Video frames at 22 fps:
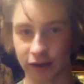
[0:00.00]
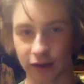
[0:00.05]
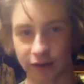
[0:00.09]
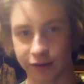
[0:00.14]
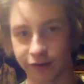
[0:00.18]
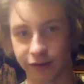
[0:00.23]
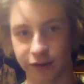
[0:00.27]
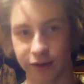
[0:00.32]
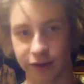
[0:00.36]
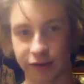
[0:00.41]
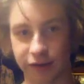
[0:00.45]
I
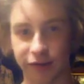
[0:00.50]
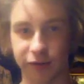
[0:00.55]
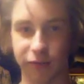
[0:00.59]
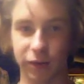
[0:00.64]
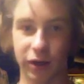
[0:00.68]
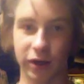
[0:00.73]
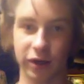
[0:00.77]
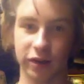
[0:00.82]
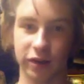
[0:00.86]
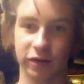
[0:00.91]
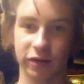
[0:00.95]
just need some
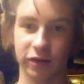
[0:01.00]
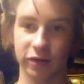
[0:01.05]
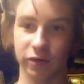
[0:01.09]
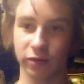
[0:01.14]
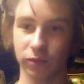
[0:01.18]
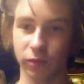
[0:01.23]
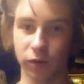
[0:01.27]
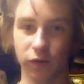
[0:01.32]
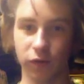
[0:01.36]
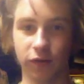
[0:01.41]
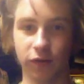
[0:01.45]
money to
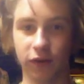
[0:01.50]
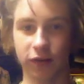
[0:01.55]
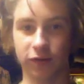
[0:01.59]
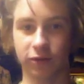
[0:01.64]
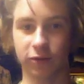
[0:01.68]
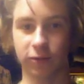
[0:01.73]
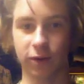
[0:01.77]
move things